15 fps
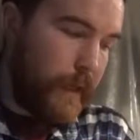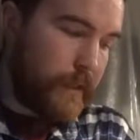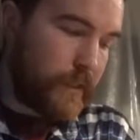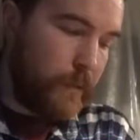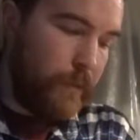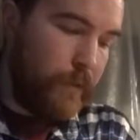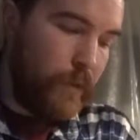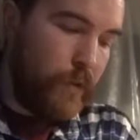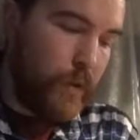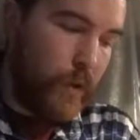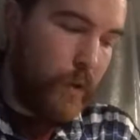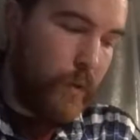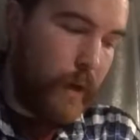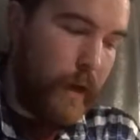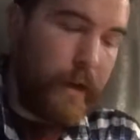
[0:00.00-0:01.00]
As some of you
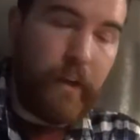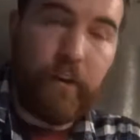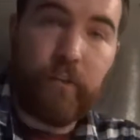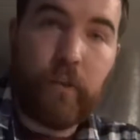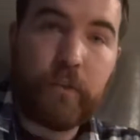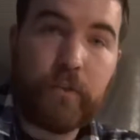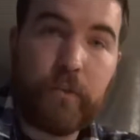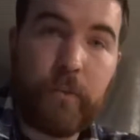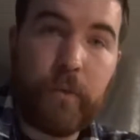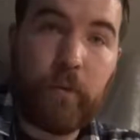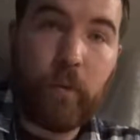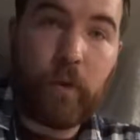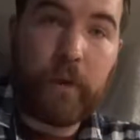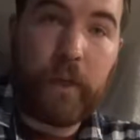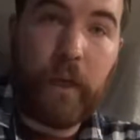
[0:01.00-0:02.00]
know, I have also been
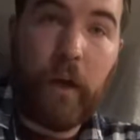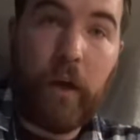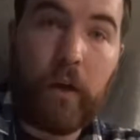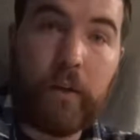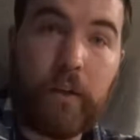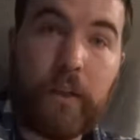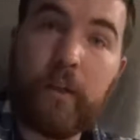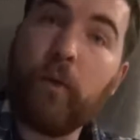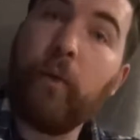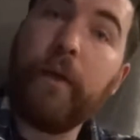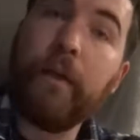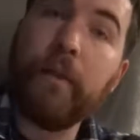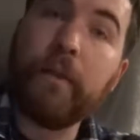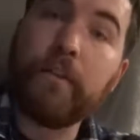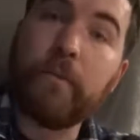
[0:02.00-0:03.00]
working on the
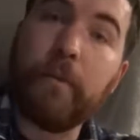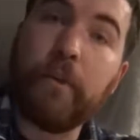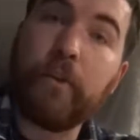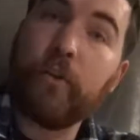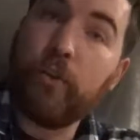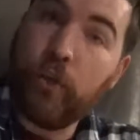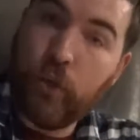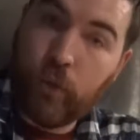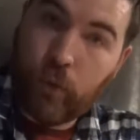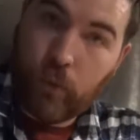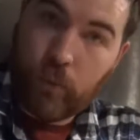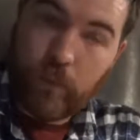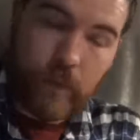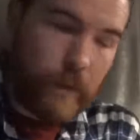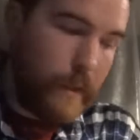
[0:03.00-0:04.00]
Queen Elizabeth
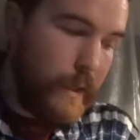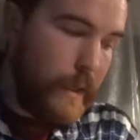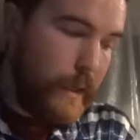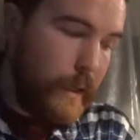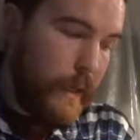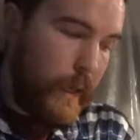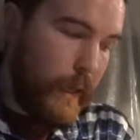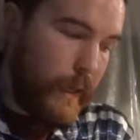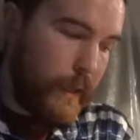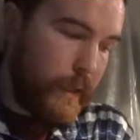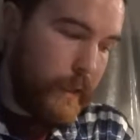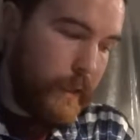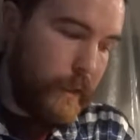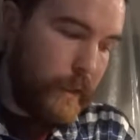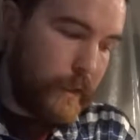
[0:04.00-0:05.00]
II,
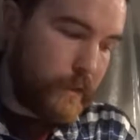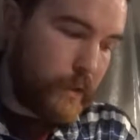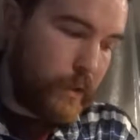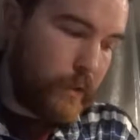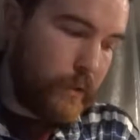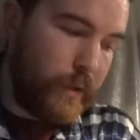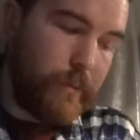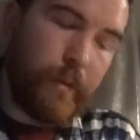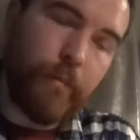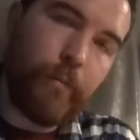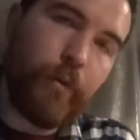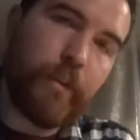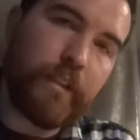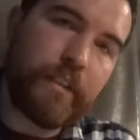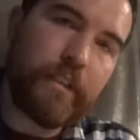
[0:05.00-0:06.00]
and it has currently been
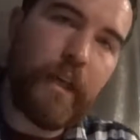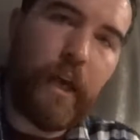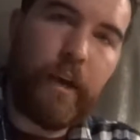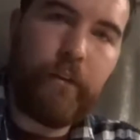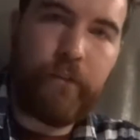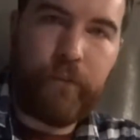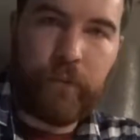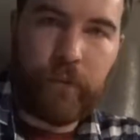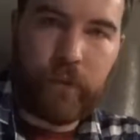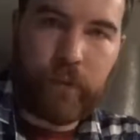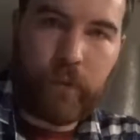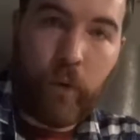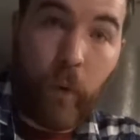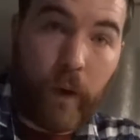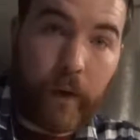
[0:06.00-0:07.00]
put aside for
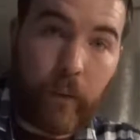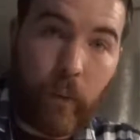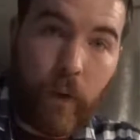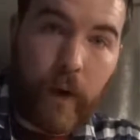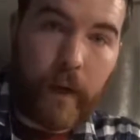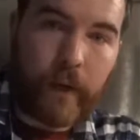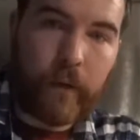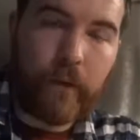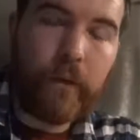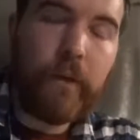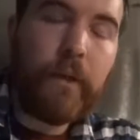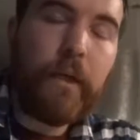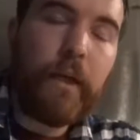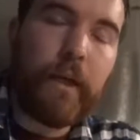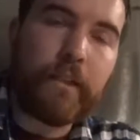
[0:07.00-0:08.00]
quite a while
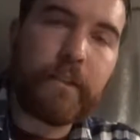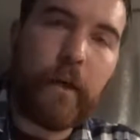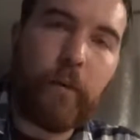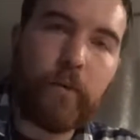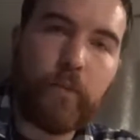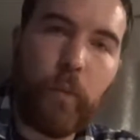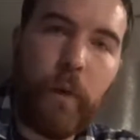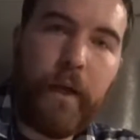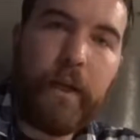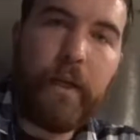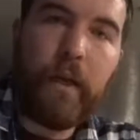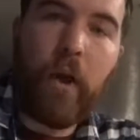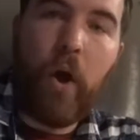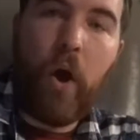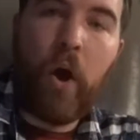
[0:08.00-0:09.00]
as I was
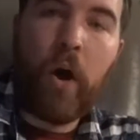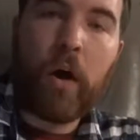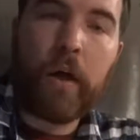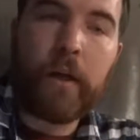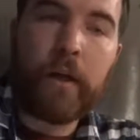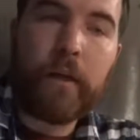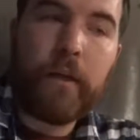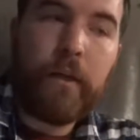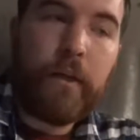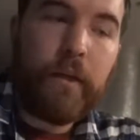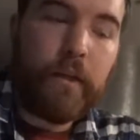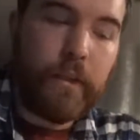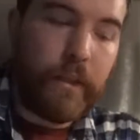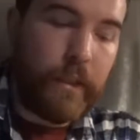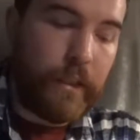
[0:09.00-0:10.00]
waiting on
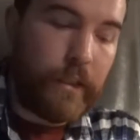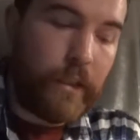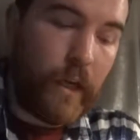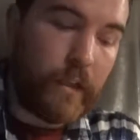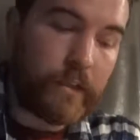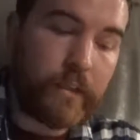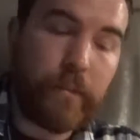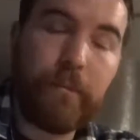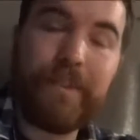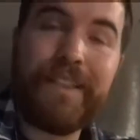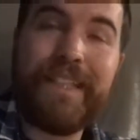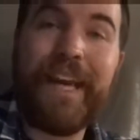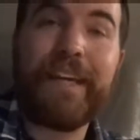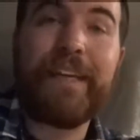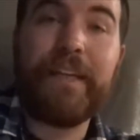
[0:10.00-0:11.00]
the custom
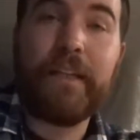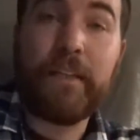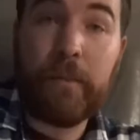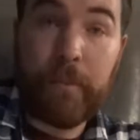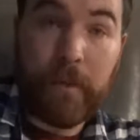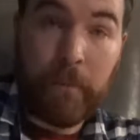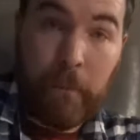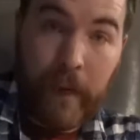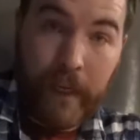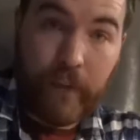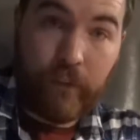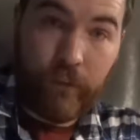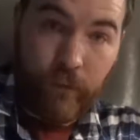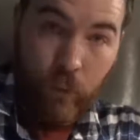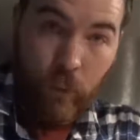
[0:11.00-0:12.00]
decking to be
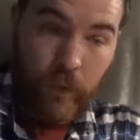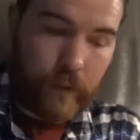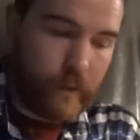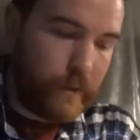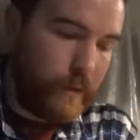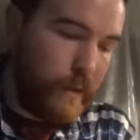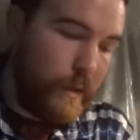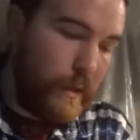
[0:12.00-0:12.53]
made for it.